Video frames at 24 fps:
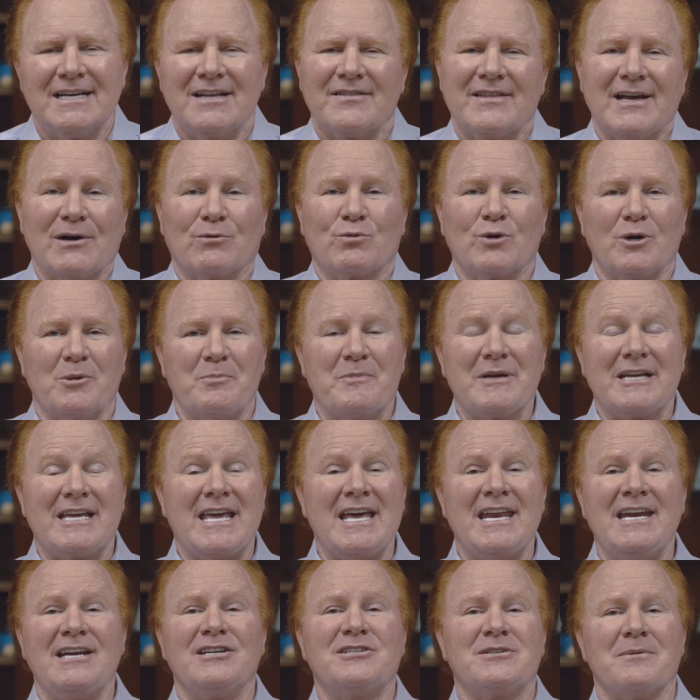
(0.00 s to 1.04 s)
that we're
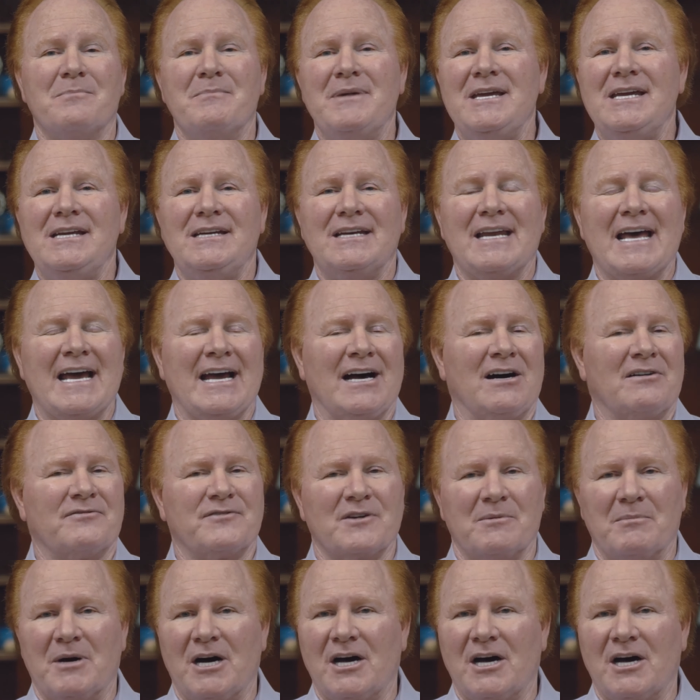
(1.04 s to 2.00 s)
beginning to meet now from